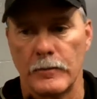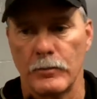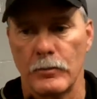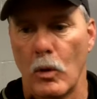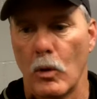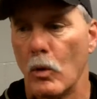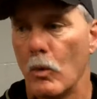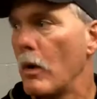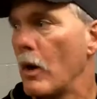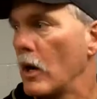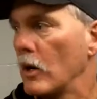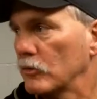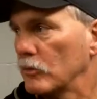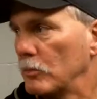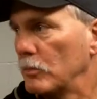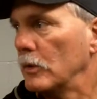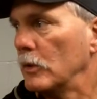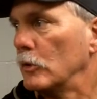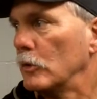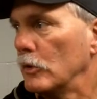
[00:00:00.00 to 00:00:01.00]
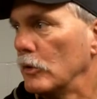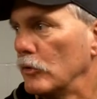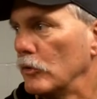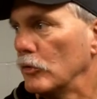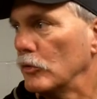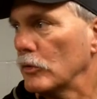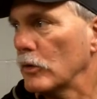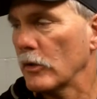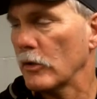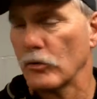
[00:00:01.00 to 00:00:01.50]
bowl possibilities
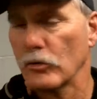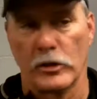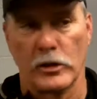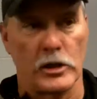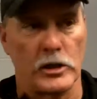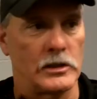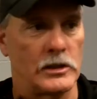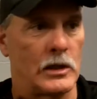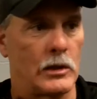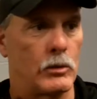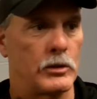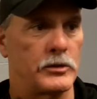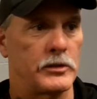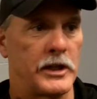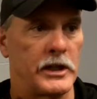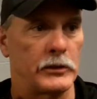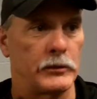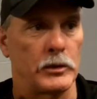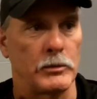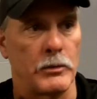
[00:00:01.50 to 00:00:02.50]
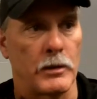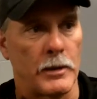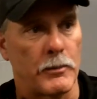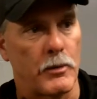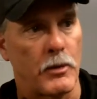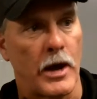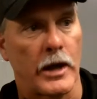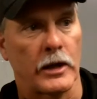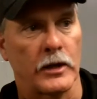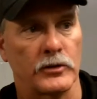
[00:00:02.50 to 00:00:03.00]
and try to schedule out what days we might
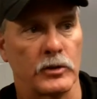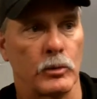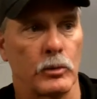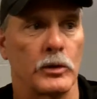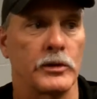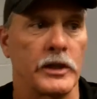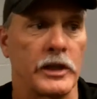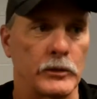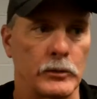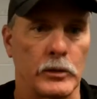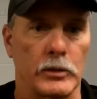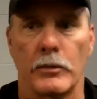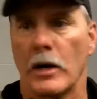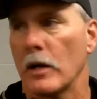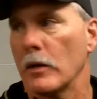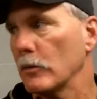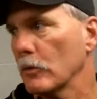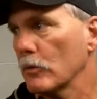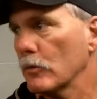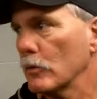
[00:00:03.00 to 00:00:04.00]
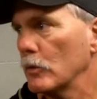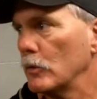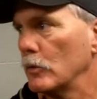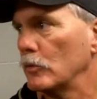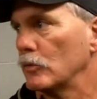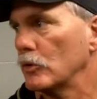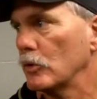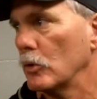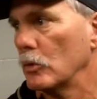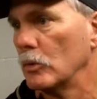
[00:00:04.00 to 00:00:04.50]
practice and what days we might
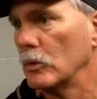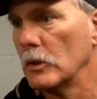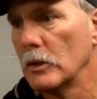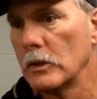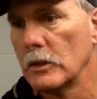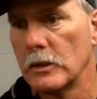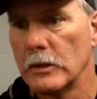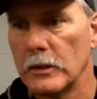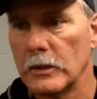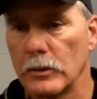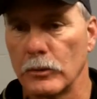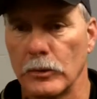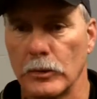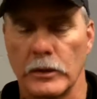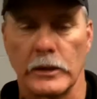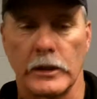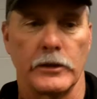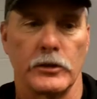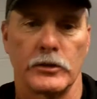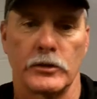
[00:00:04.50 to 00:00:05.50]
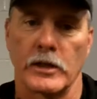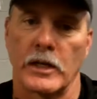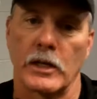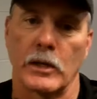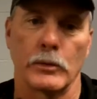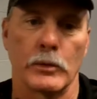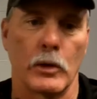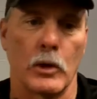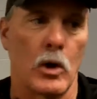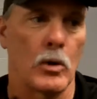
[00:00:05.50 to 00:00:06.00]
recruit. So really I just kind
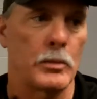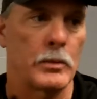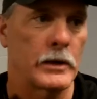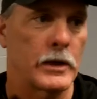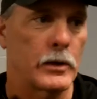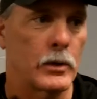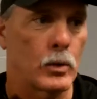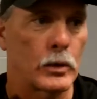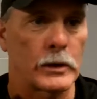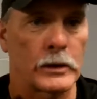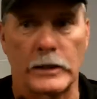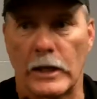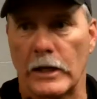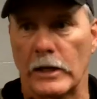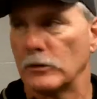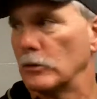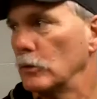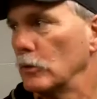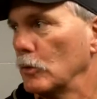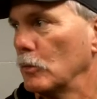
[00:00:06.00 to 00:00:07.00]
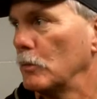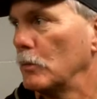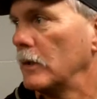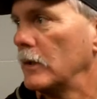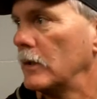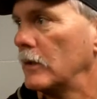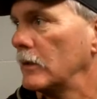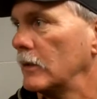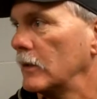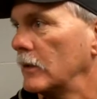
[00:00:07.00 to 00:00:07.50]
of went home and got organized a little
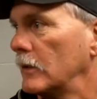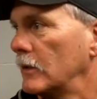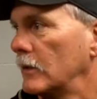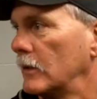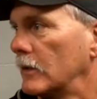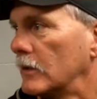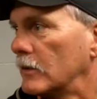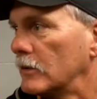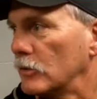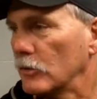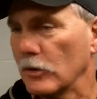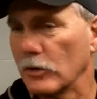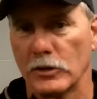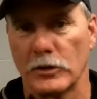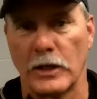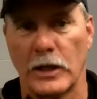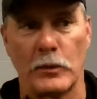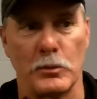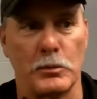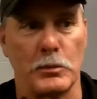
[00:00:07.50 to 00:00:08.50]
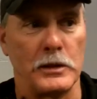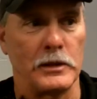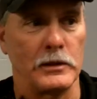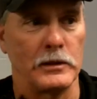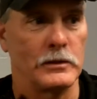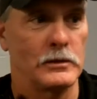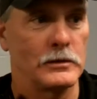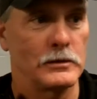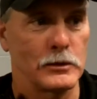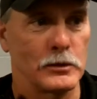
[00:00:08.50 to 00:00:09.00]
bit so that today would be
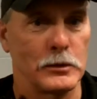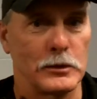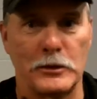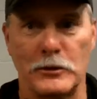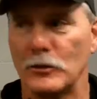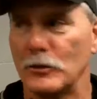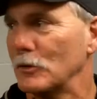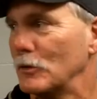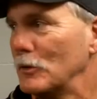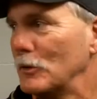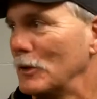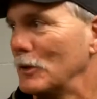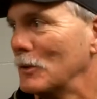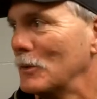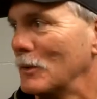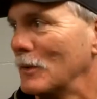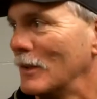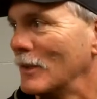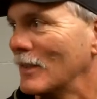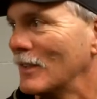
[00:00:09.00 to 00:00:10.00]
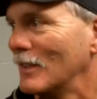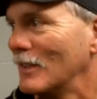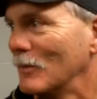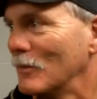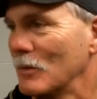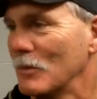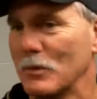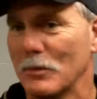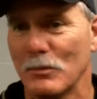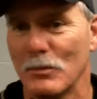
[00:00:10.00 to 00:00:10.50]
a little easier to deal with, and
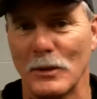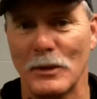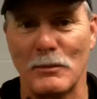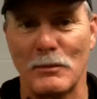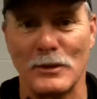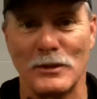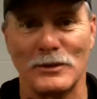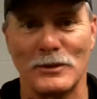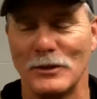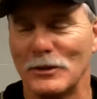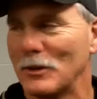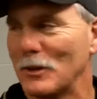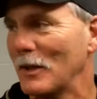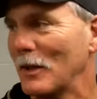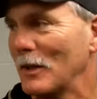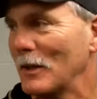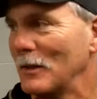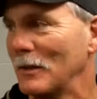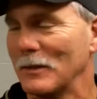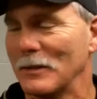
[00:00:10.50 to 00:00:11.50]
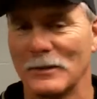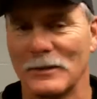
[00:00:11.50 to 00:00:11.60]
we've been pretty busy today.